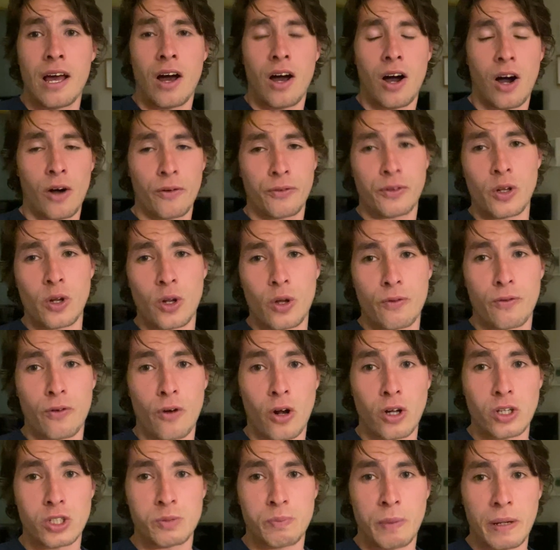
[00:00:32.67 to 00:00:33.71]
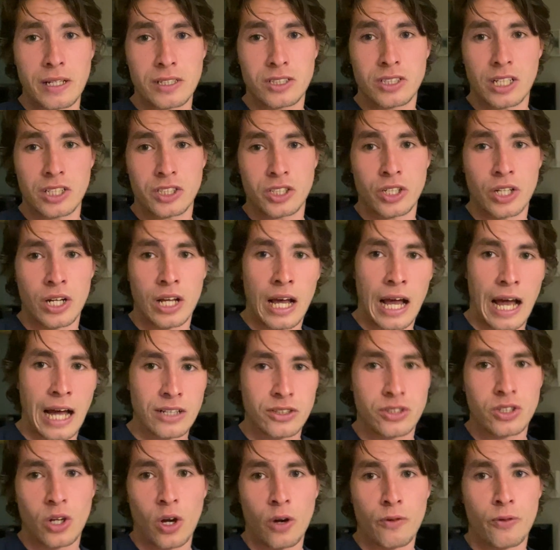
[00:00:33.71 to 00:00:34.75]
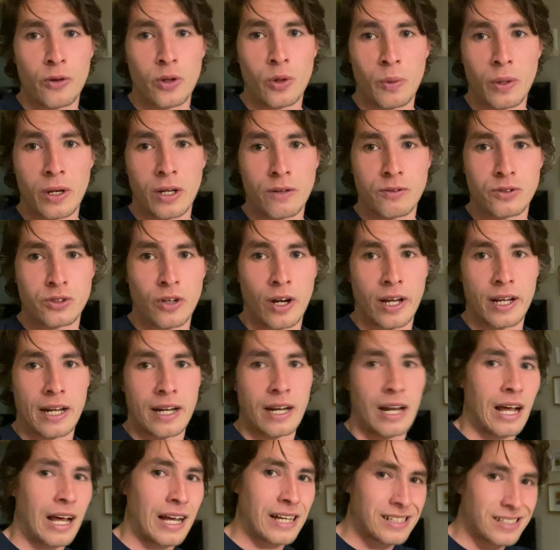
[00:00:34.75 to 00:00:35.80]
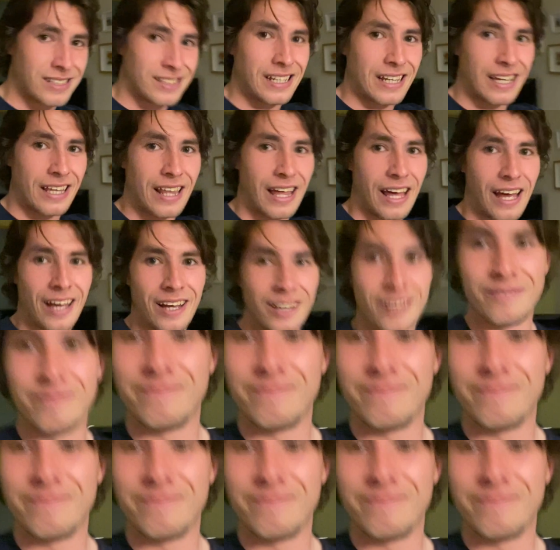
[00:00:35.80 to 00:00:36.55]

afternoon for our speed session and to go through the week of training. See you there.